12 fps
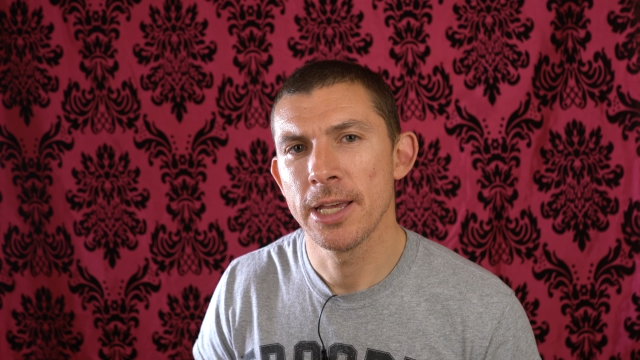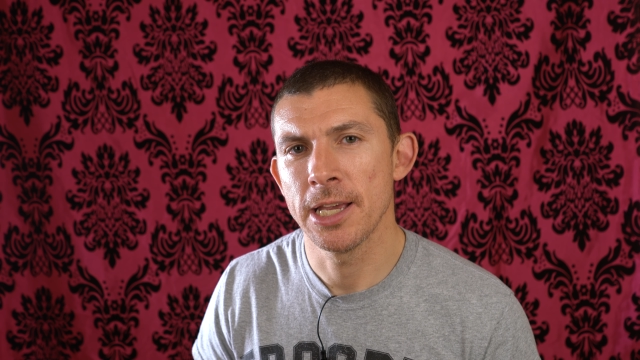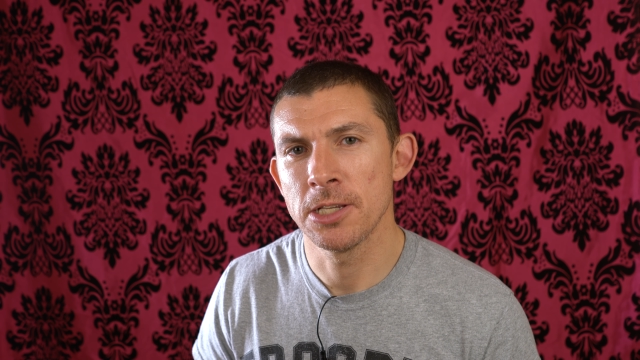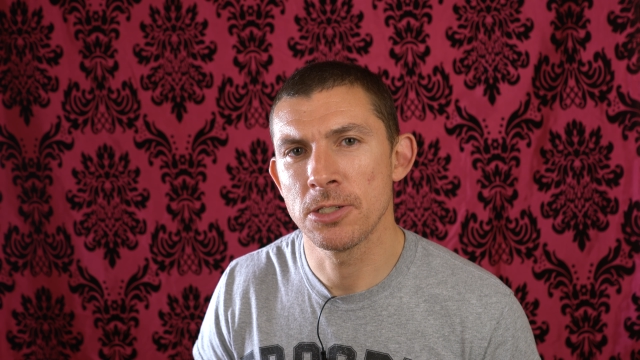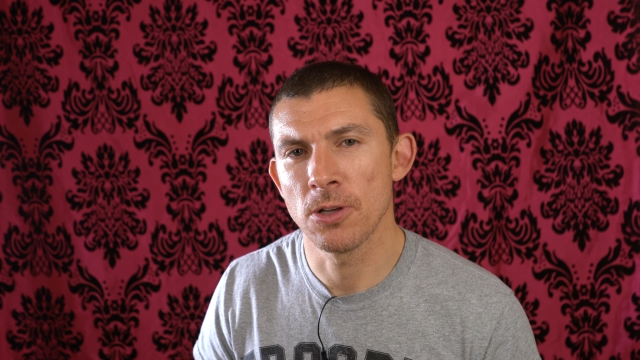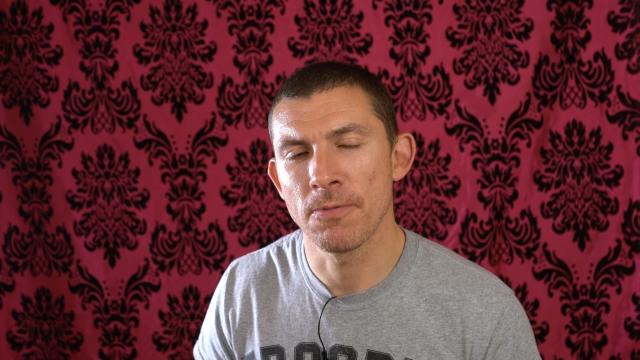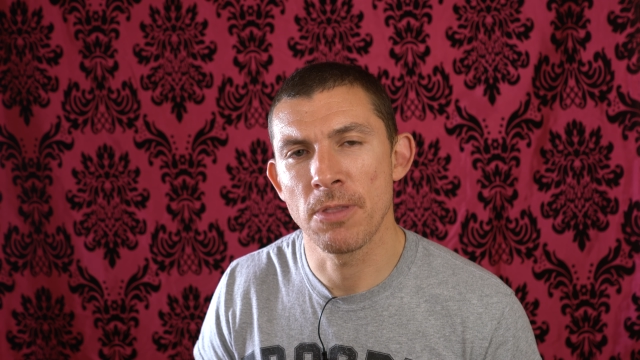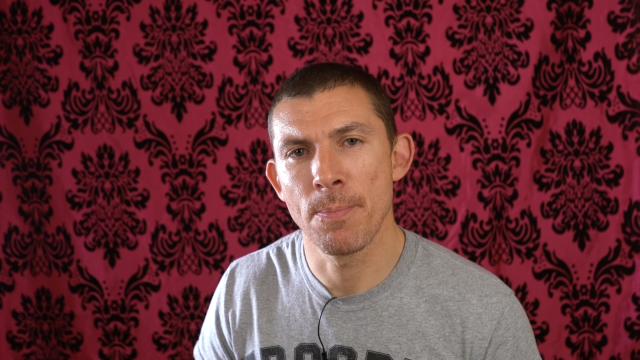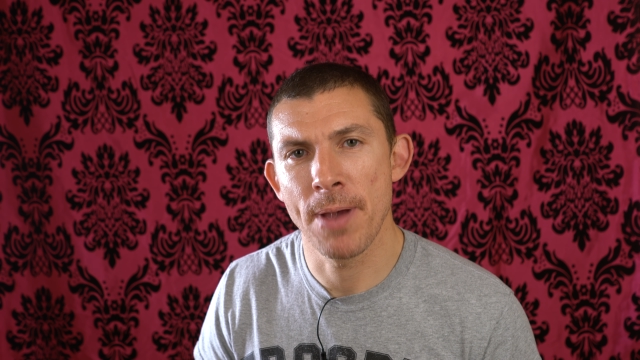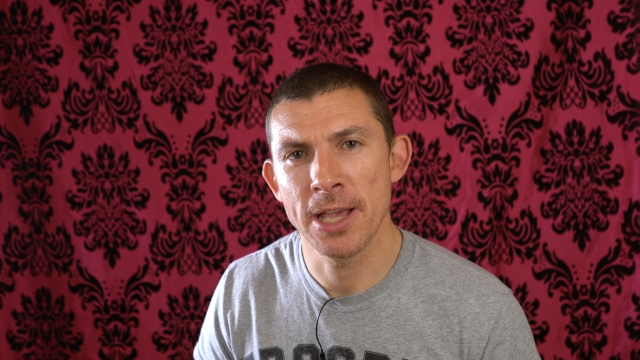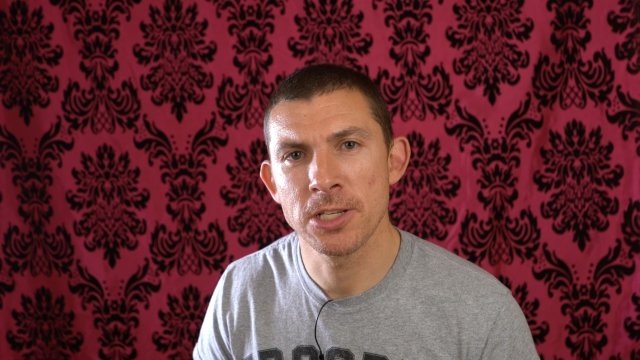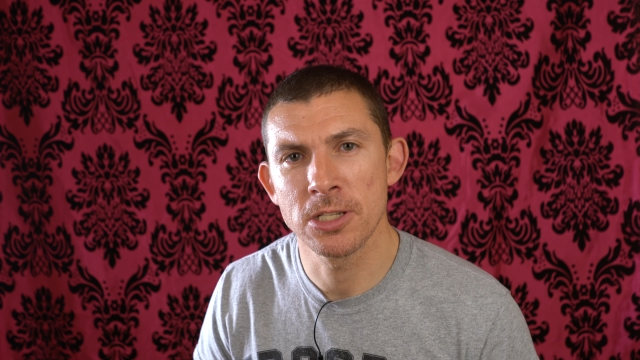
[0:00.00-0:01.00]
is sort of the
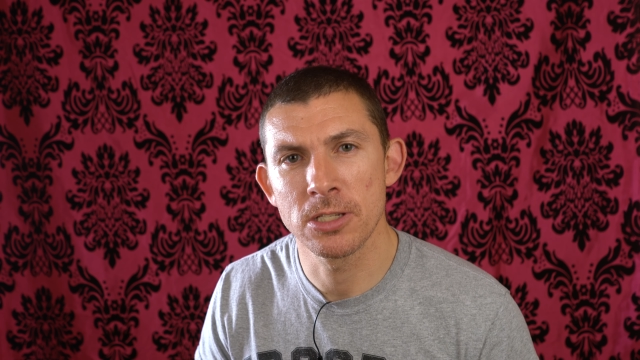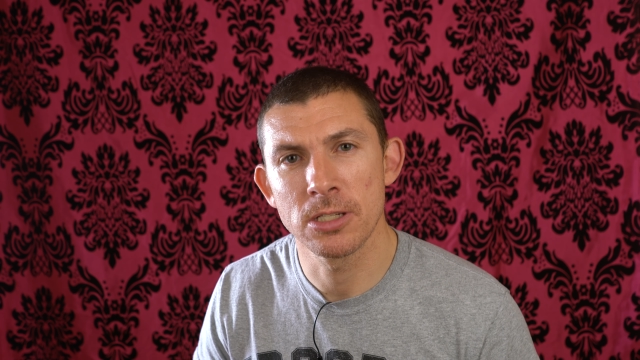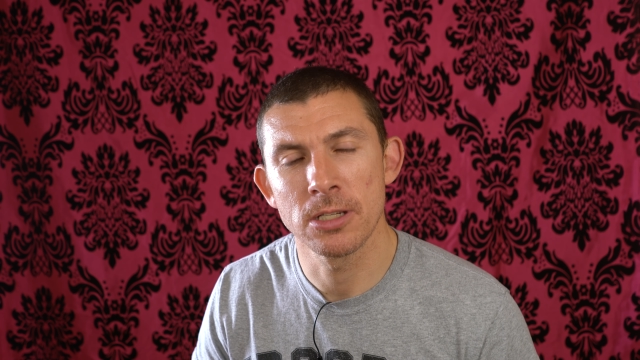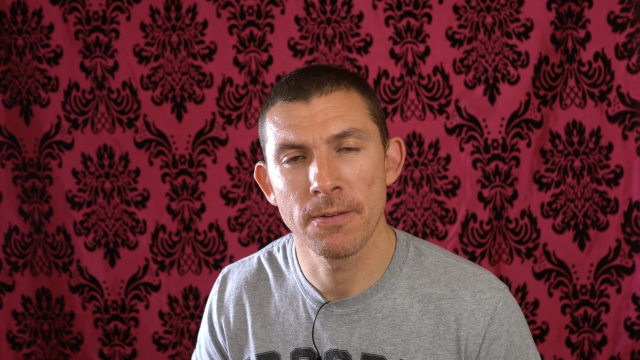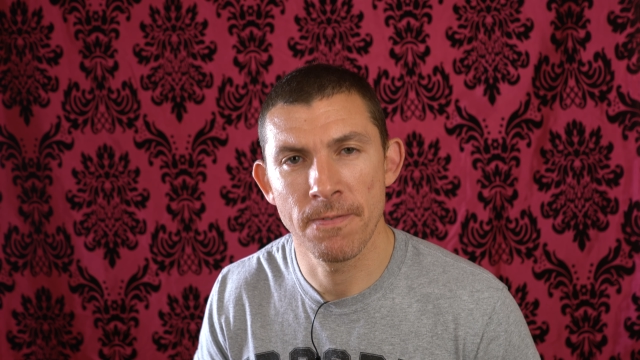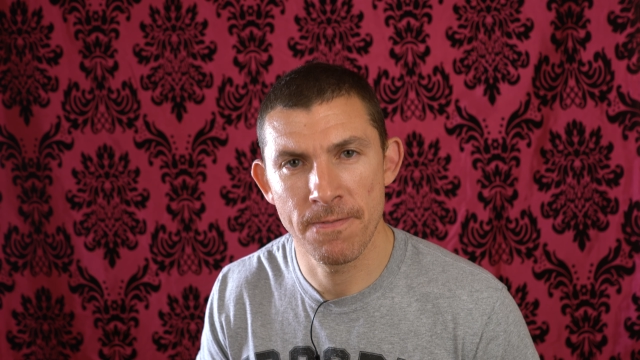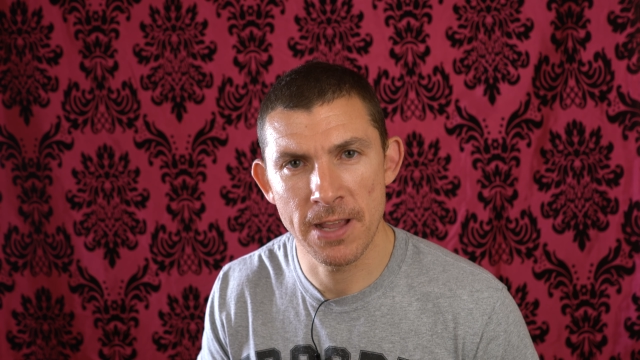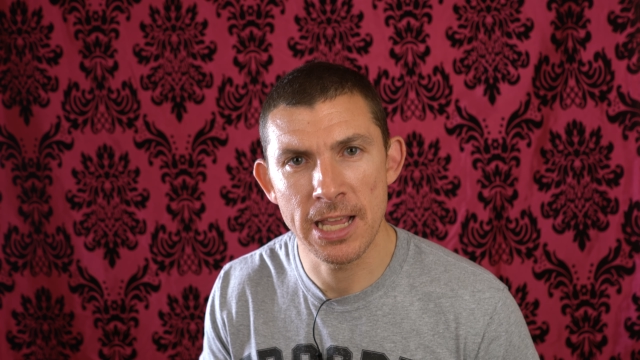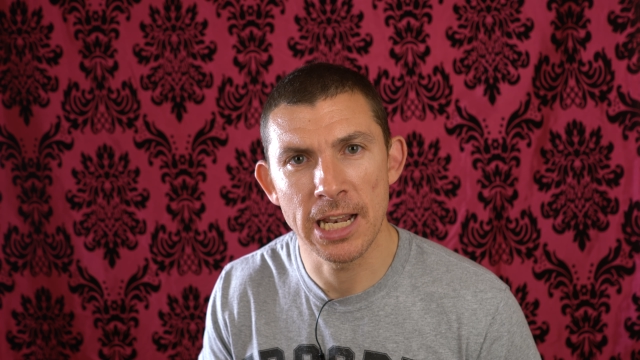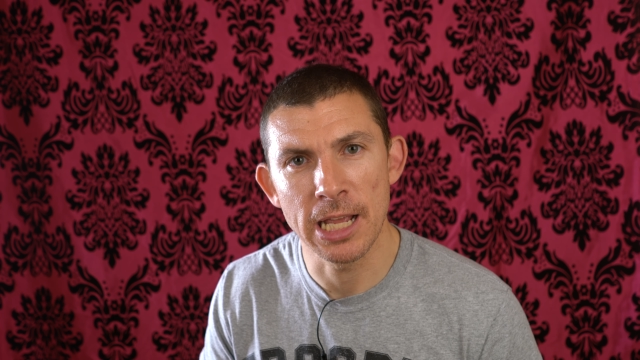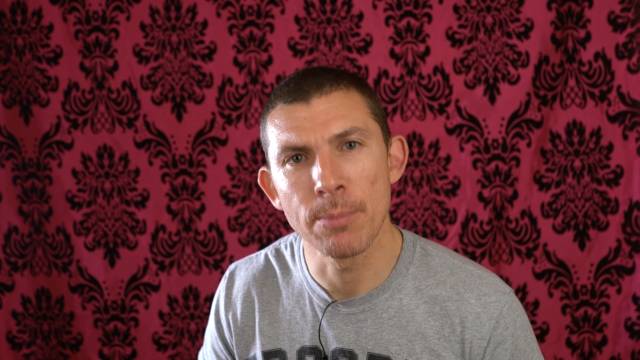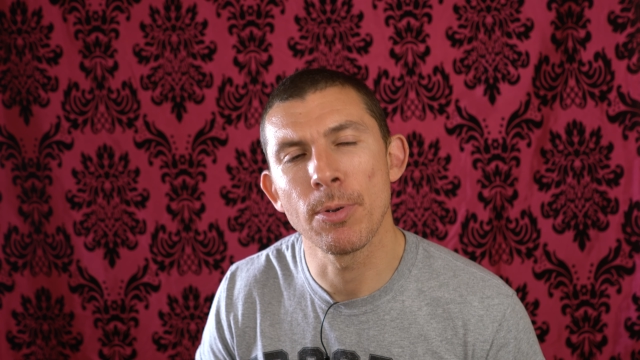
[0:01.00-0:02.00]
best
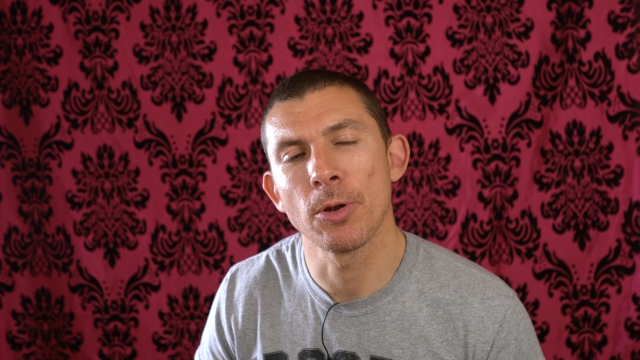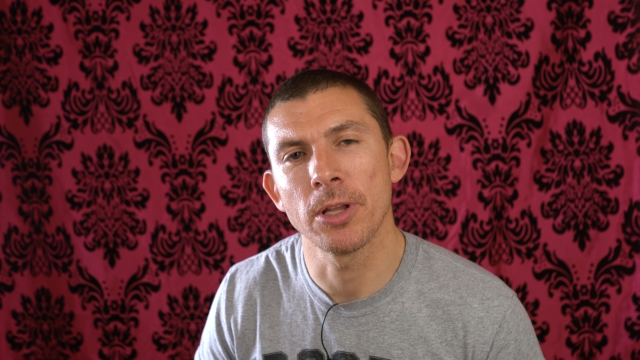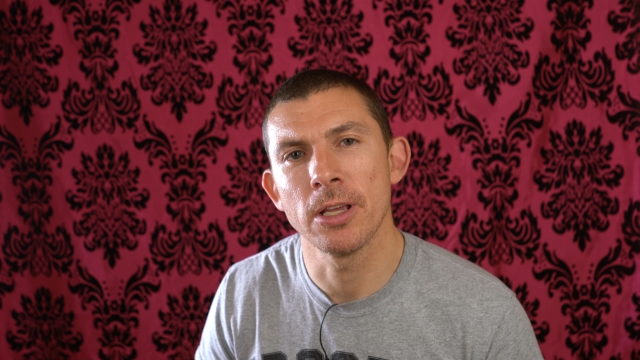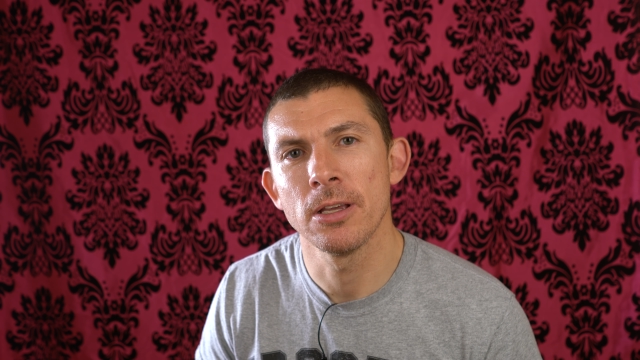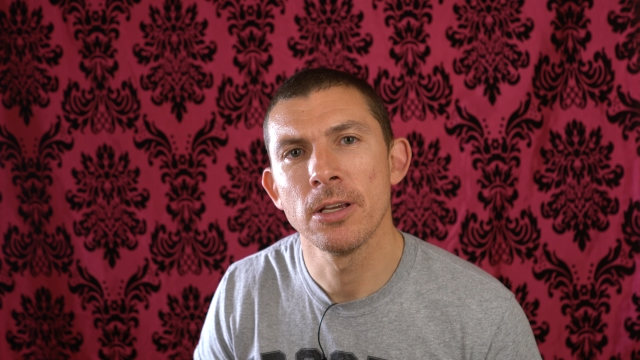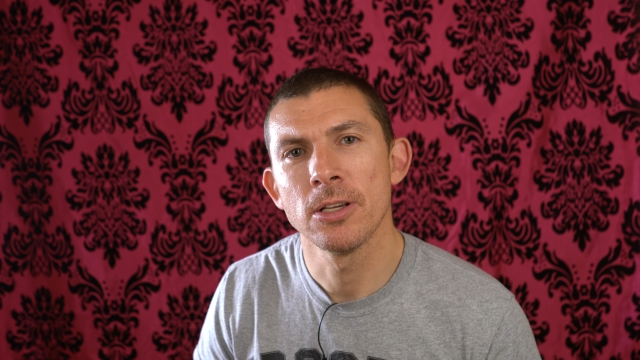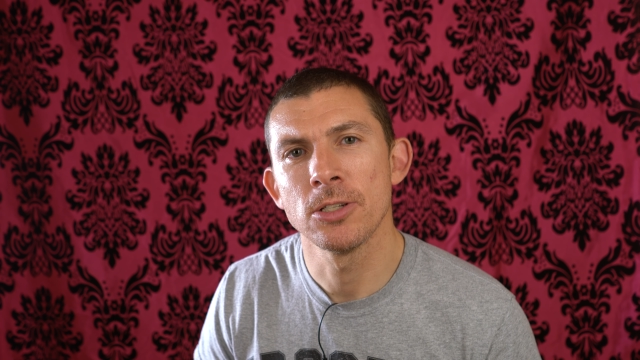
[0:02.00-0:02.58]
feeling body